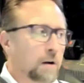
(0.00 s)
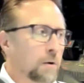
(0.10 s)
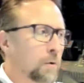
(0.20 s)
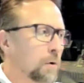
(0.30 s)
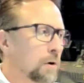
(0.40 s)

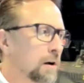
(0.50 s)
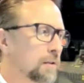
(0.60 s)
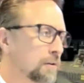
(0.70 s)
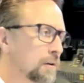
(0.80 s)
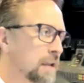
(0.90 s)
or
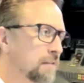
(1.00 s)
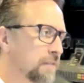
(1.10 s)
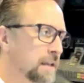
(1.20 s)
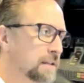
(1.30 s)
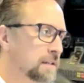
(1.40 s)
other
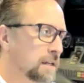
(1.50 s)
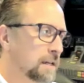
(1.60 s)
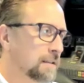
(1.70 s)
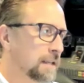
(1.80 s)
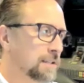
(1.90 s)
event
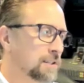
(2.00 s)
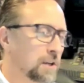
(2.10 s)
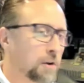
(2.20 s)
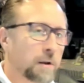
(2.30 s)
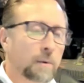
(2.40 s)
that is
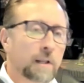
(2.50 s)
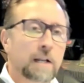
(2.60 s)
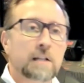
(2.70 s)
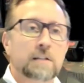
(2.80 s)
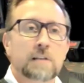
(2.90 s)
security
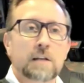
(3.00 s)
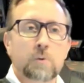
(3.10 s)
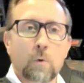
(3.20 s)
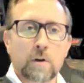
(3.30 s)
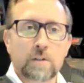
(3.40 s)
related inside
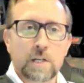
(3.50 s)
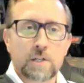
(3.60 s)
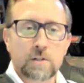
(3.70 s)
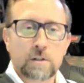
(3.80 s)
your organization.